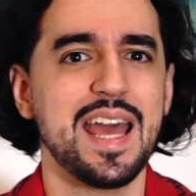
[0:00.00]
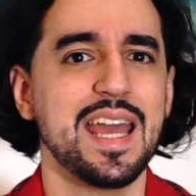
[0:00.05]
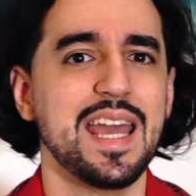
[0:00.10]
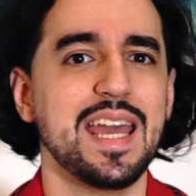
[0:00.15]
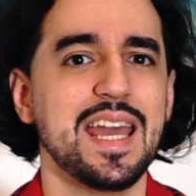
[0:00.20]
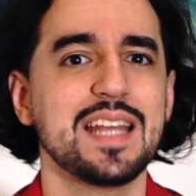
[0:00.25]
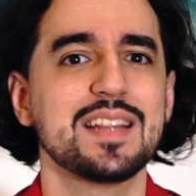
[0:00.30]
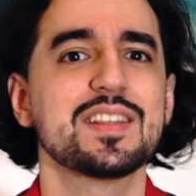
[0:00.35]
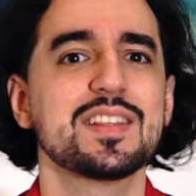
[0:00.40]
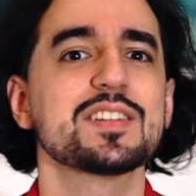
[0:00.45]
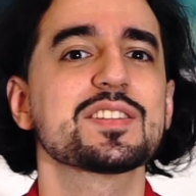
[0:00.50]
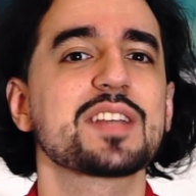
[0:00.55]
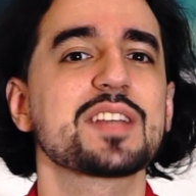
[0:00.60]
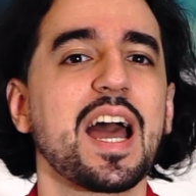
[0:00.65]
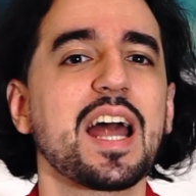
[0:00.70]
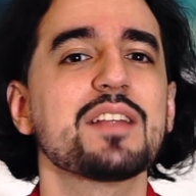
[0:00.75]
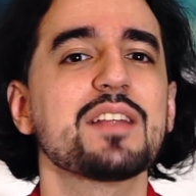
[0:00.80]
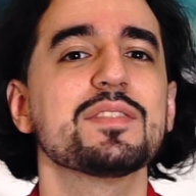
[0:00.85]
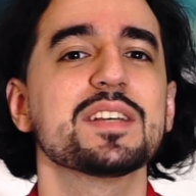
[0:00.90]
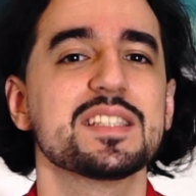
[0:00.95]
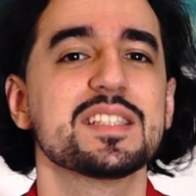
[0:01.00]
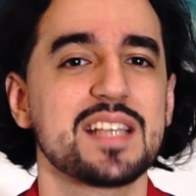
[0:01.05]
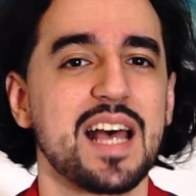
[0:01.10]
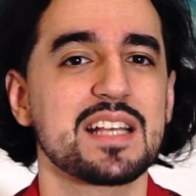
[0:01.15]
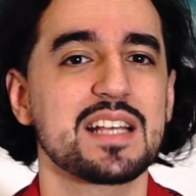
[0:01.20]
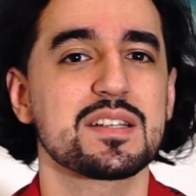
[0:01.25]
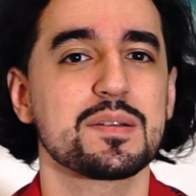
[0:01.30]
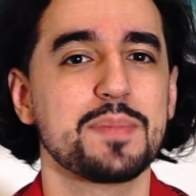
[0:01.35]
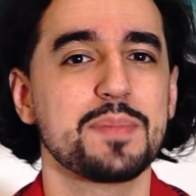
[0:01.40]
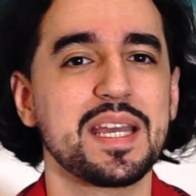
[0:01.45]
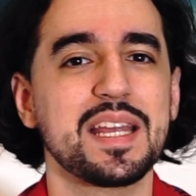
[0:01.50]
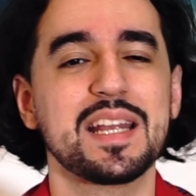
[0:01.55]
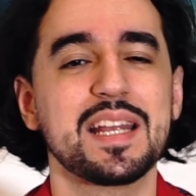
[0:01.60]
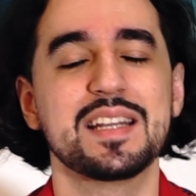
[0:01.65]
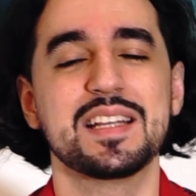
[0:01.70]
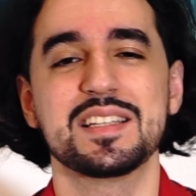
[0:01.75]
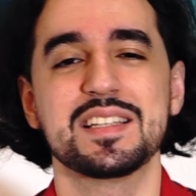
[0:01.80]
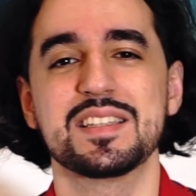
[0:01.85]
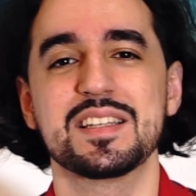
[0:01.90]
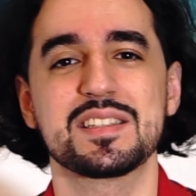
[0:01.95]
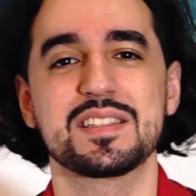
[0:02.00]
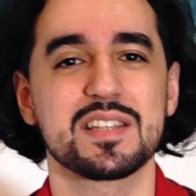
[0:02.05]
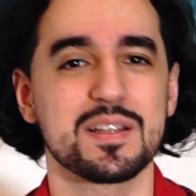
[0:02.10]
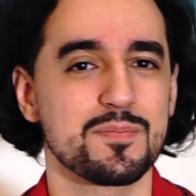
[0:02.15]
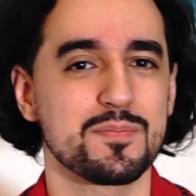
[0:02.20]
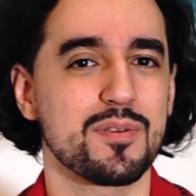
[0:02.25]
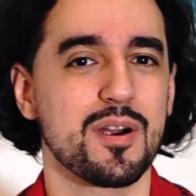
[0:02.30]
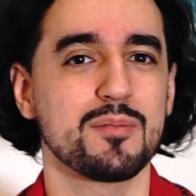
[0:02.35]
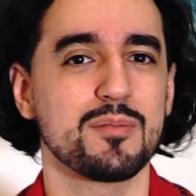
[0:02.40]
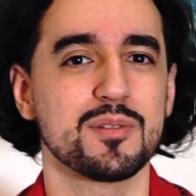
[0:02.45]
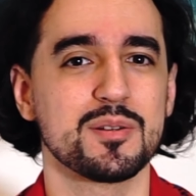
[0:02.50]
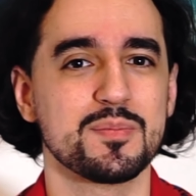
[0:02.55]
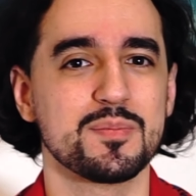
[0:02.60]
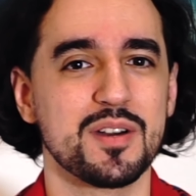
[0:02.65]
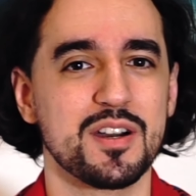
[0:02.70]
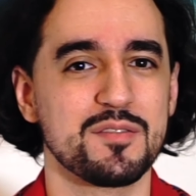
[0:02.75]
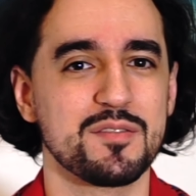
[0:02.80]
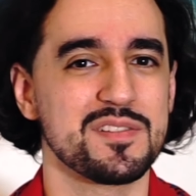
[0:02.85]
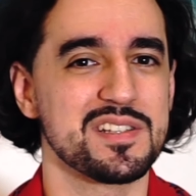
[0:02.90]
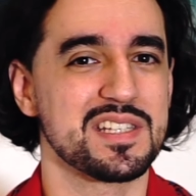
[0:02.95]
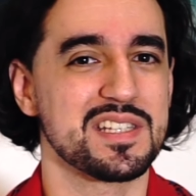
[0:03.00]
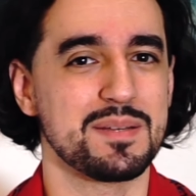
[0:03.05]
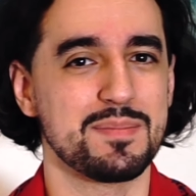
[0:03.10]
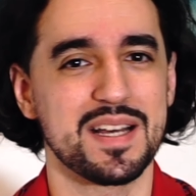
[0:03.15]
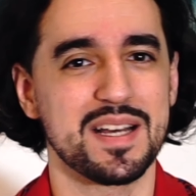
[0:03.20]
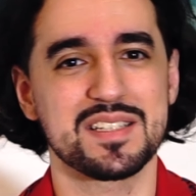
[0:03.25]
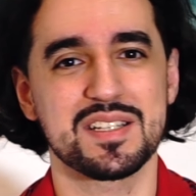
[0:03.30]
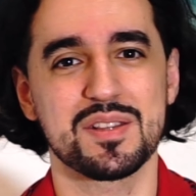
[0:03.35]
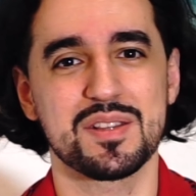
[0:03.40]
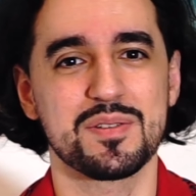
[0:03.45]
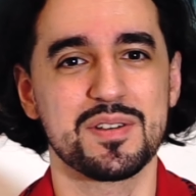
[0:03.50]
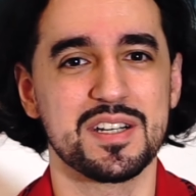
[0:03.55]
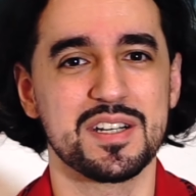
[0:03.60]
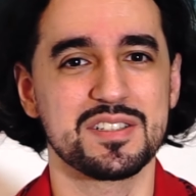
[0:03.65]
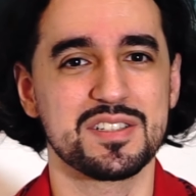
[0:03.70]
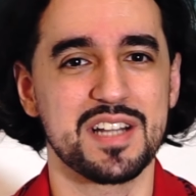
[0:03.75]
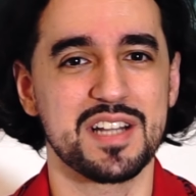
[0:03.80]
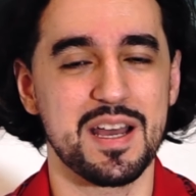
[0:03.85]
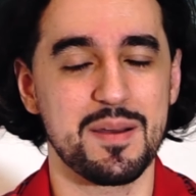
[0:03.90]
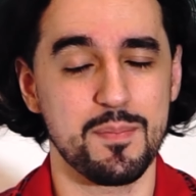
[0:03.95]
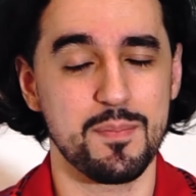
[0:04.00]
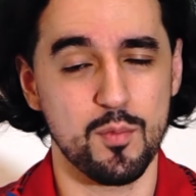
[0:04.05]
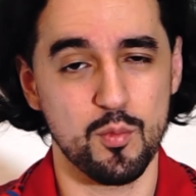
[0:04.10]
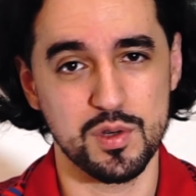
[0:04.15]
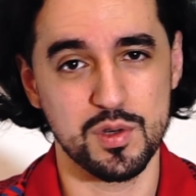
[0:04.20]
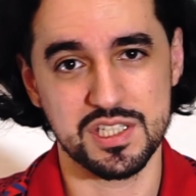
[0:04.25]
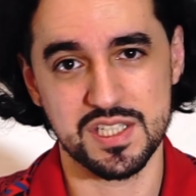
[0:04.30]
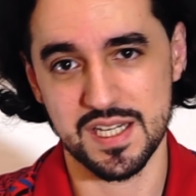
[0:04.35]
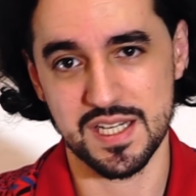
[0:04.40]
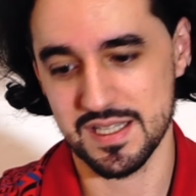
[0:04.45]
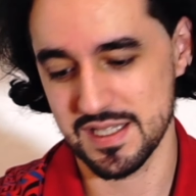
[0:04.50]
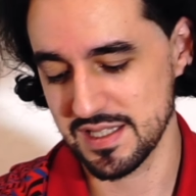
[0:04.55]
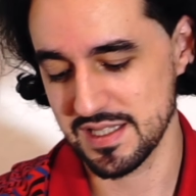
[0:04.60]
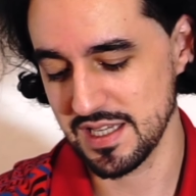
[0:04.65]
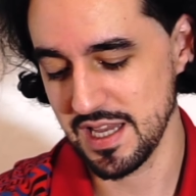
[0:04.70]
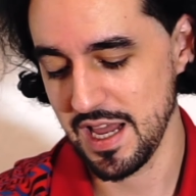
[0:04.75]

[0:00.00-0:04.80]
it does kind of exacerbate an existing problem of the Seamaster 300M, which is